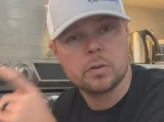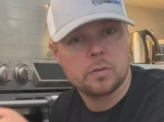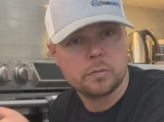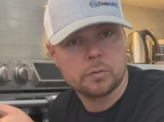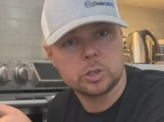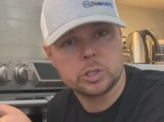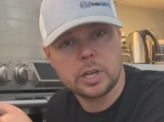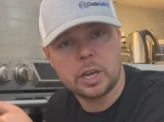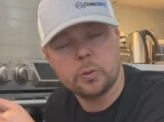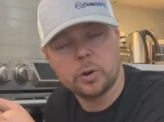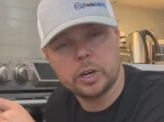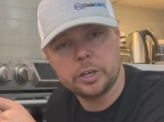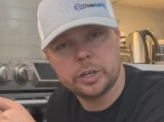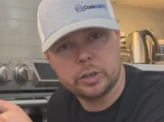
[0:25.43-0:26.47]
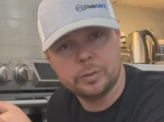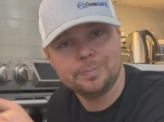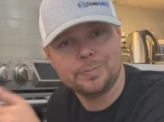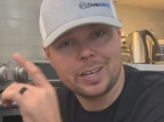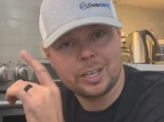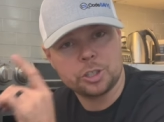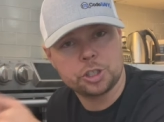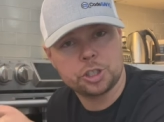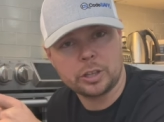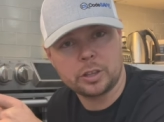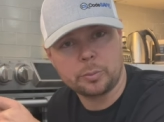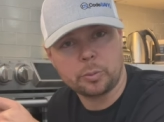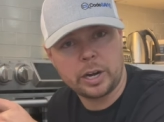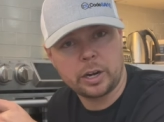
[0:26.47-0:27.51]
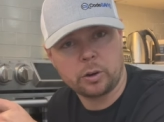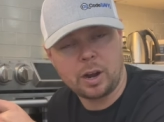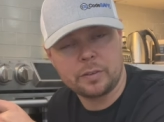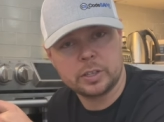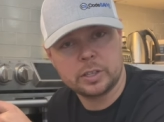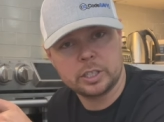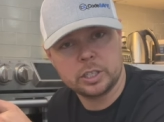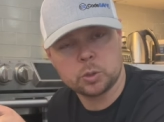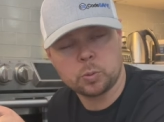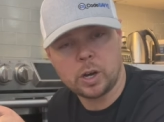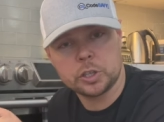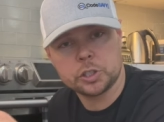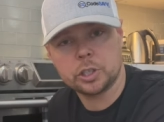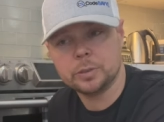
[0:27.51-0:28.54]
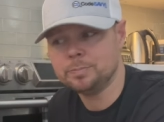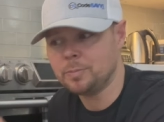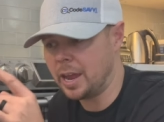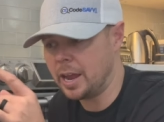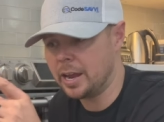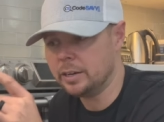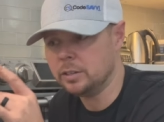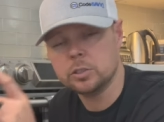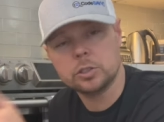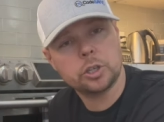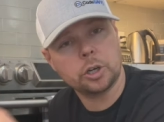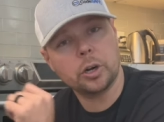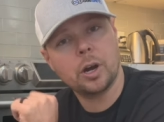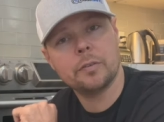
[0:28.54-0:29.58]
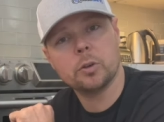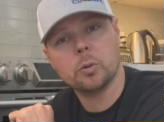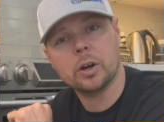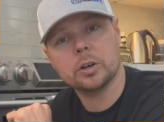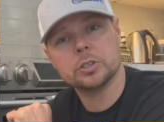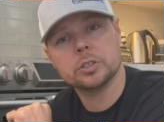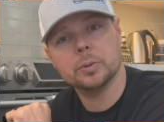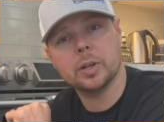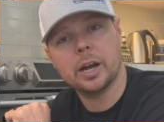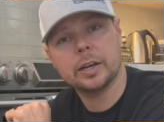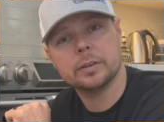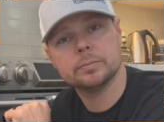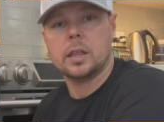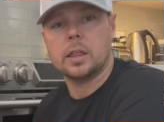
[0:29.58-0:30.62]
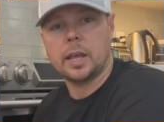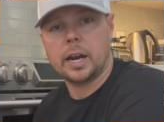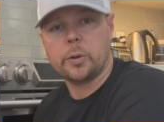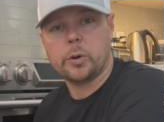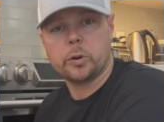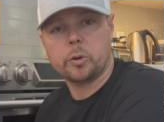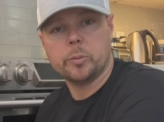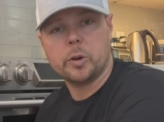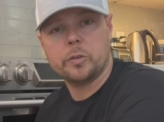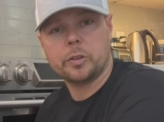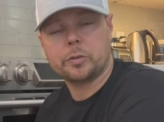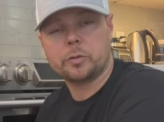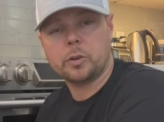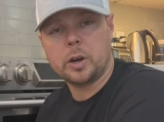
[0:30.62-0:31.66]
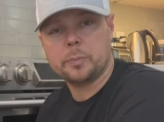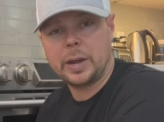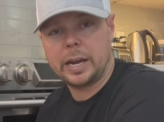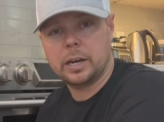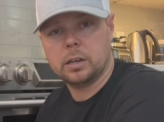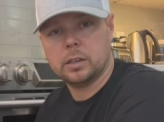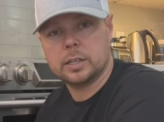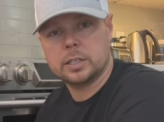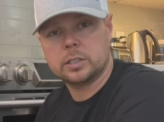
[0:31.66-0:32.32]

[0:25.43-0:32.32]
First thing you wanna do is shut the breaker off to the dishwasher and turn off the water supply. Then I want to remove the front panel of this